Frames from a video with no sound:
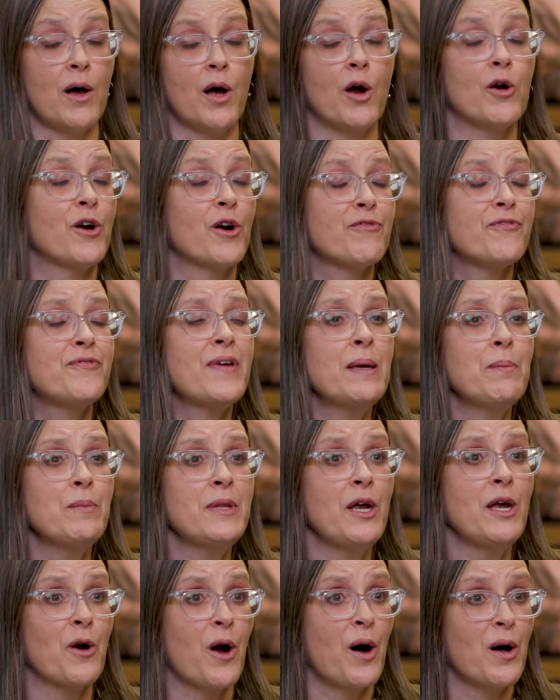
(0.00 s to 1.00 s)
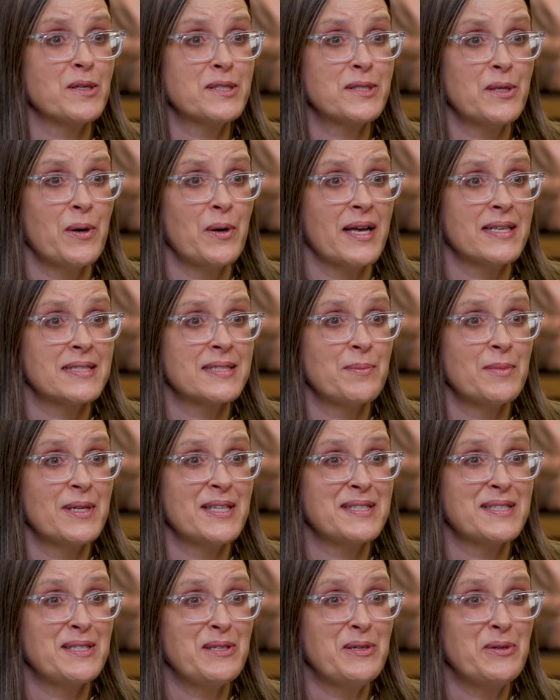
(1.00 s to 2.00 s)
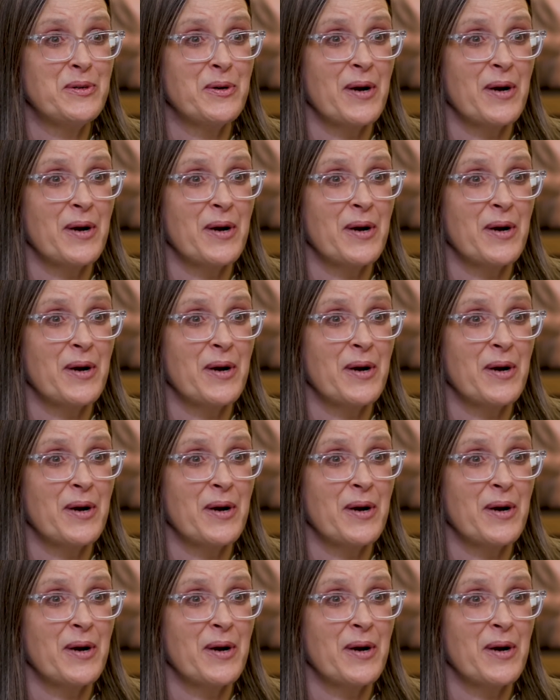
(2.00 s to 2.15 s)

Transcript: Her family are also SMSU